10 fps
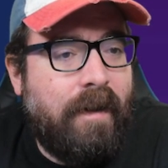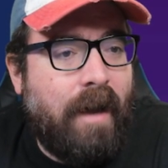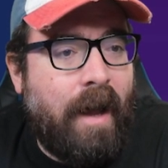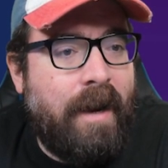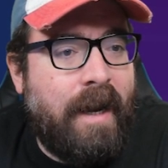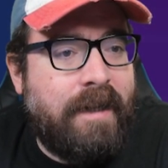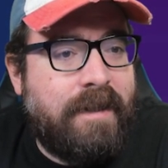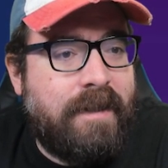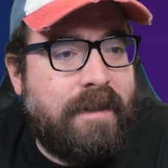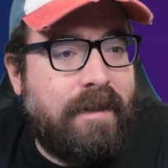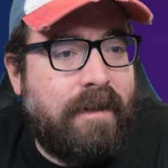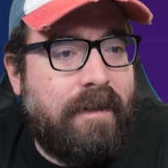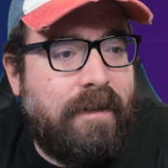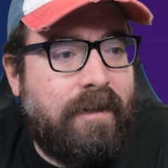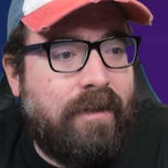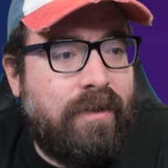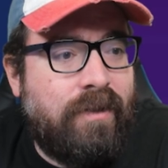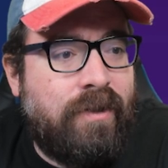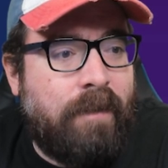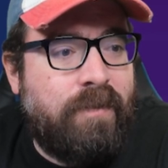Unless
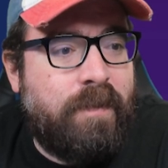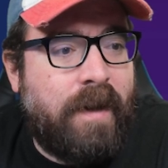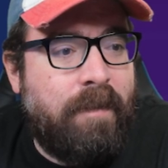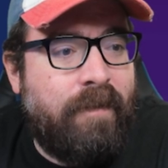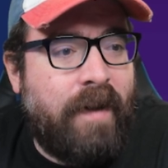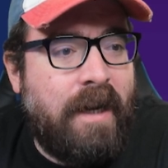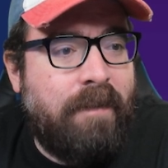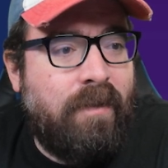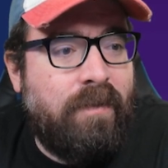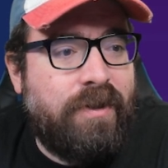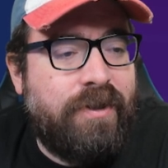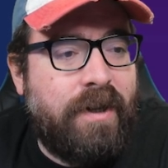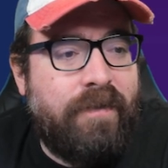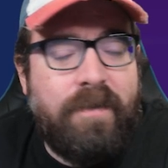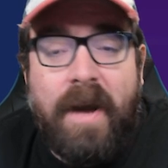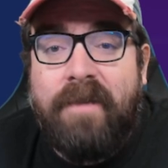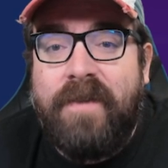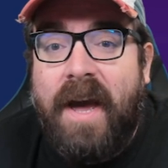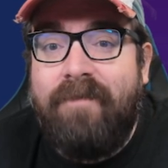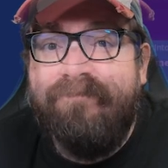jobs become available, which none of them have
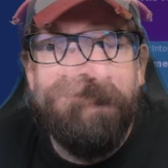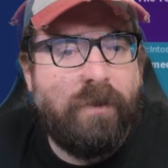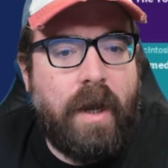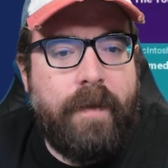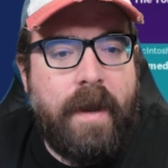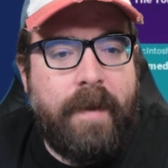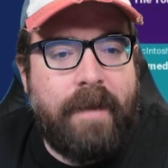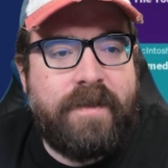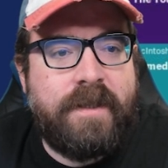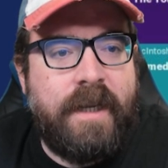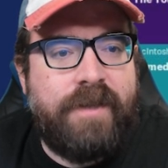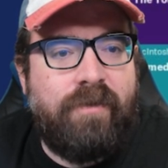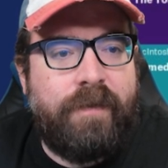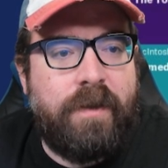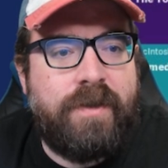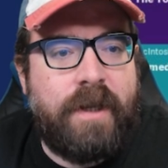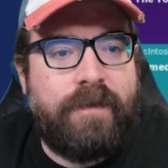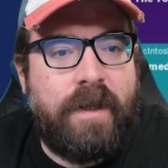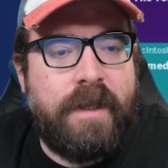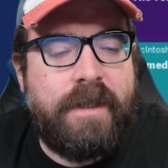yet. So here we have the season review stuff.
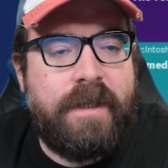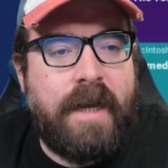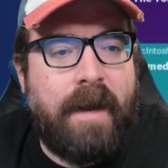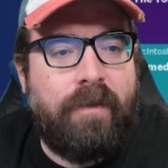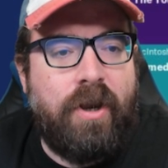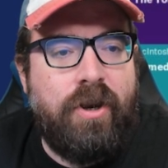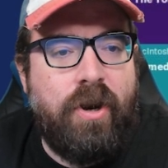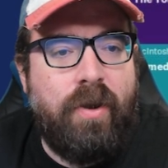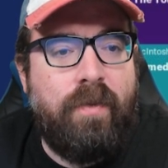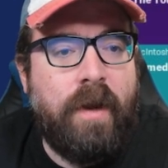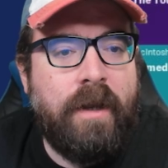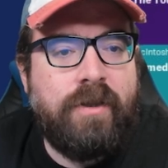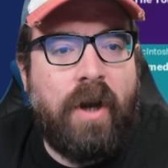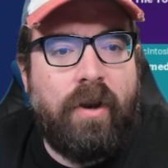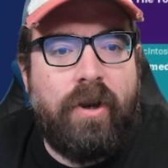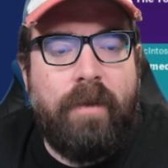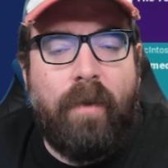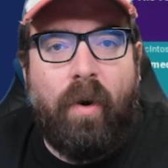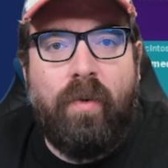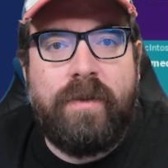So this is now the new Tottenham
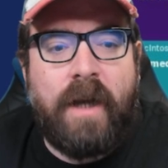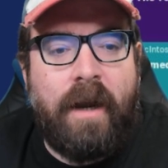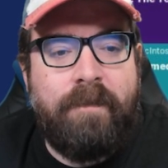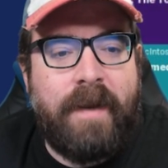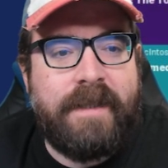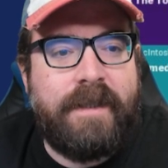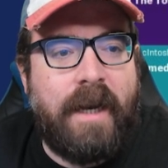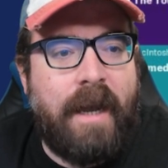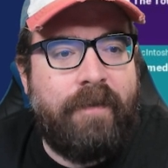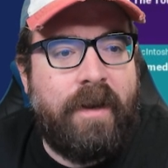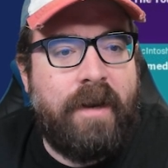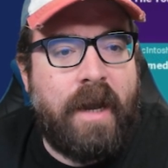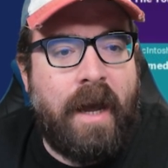all-time best 11.